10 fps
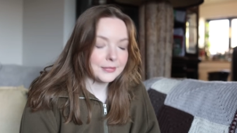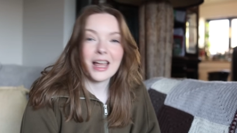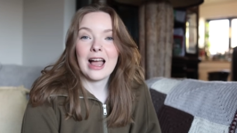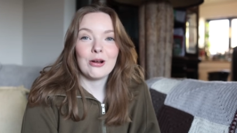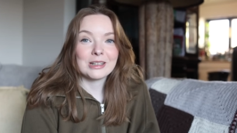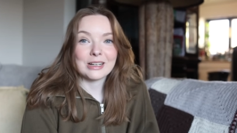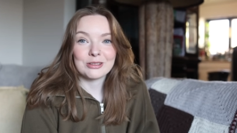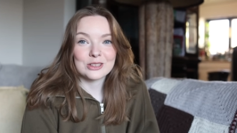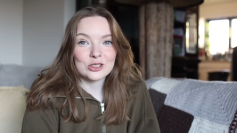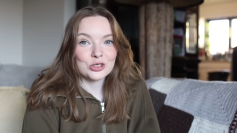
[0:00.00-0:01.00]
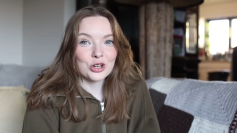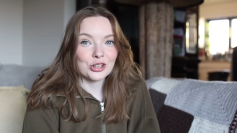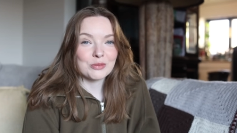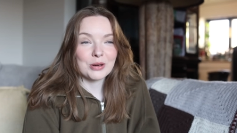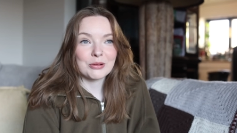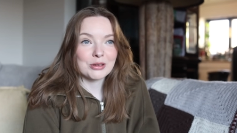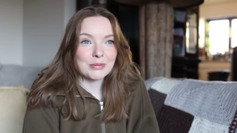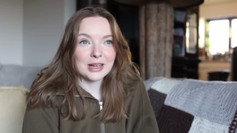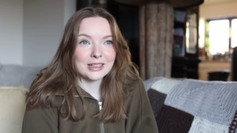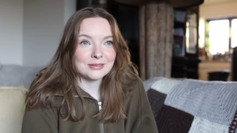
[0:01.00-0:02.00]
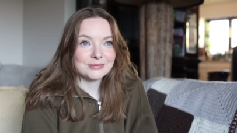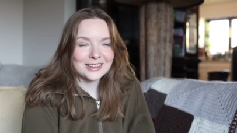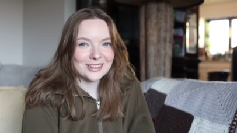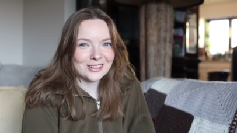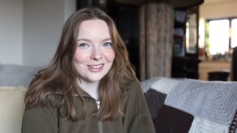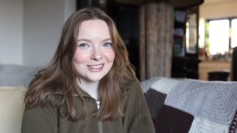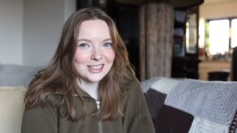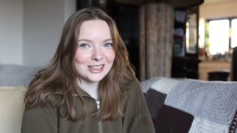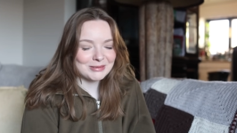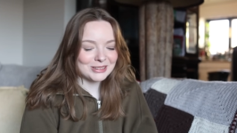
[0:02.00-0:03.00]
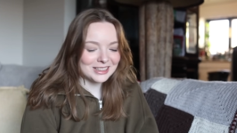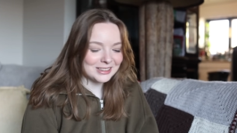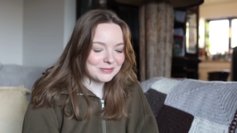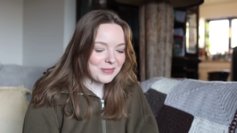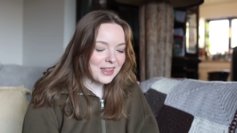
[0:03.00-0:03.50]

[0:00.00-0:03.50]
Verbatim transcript: How can I resist a chocolate bar with my eggnog latte in the morning?